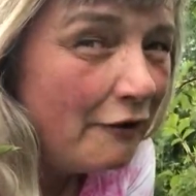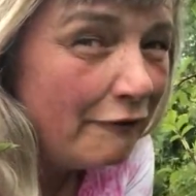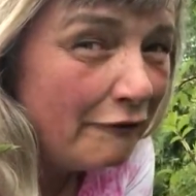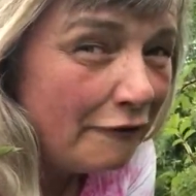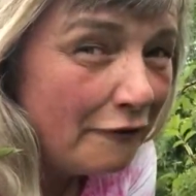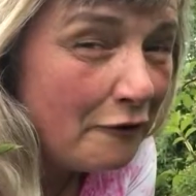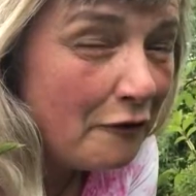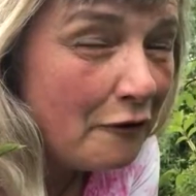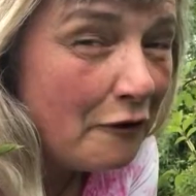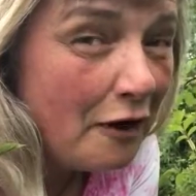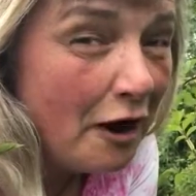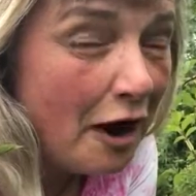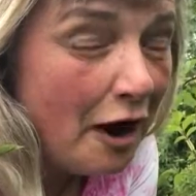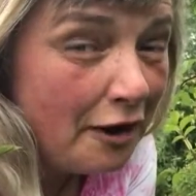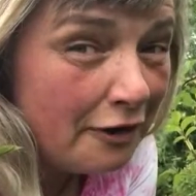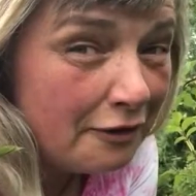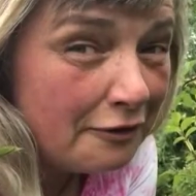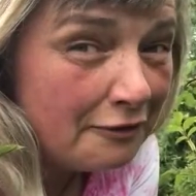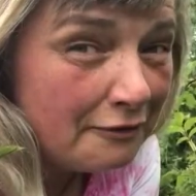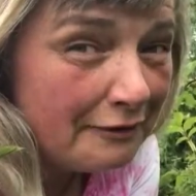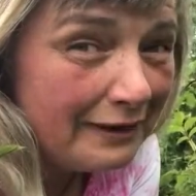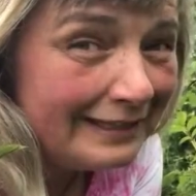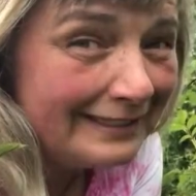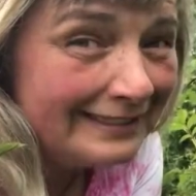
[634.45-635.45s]
for
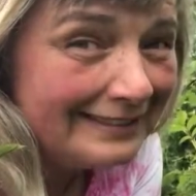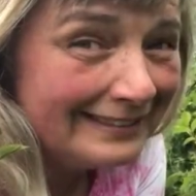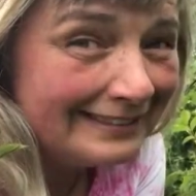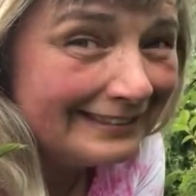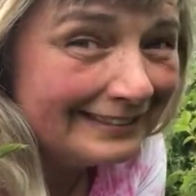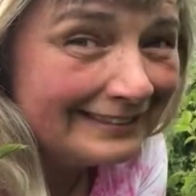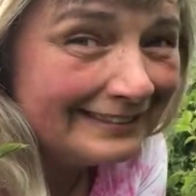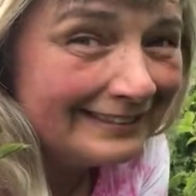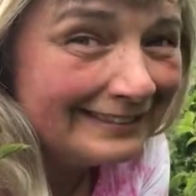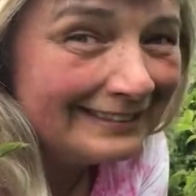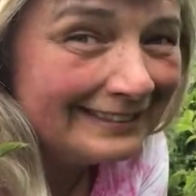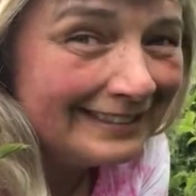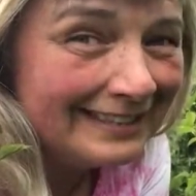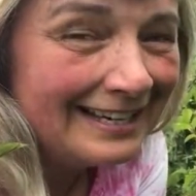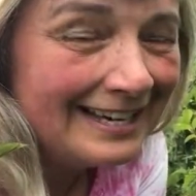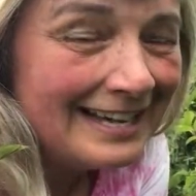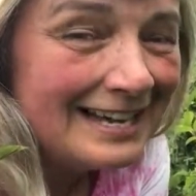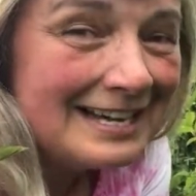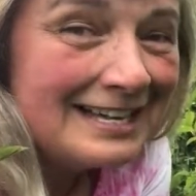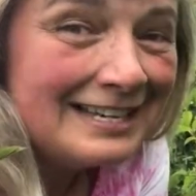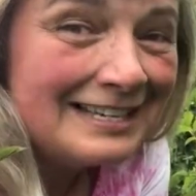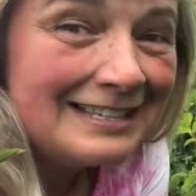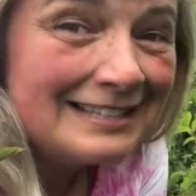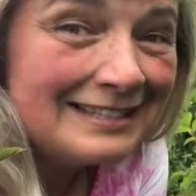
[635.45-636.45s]
arthritis.
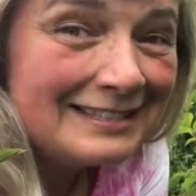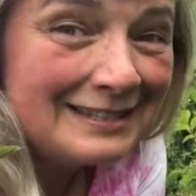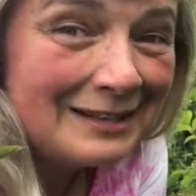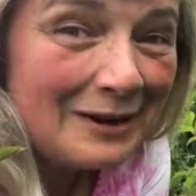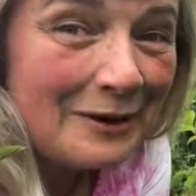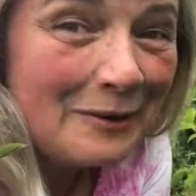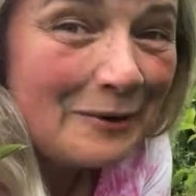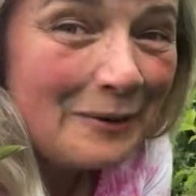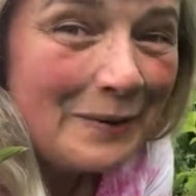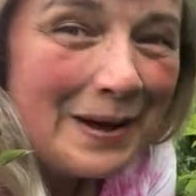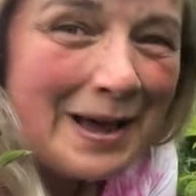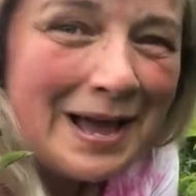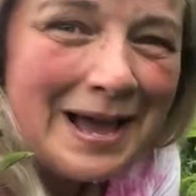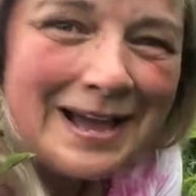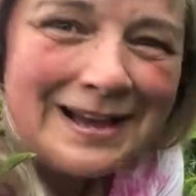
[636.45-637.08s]
So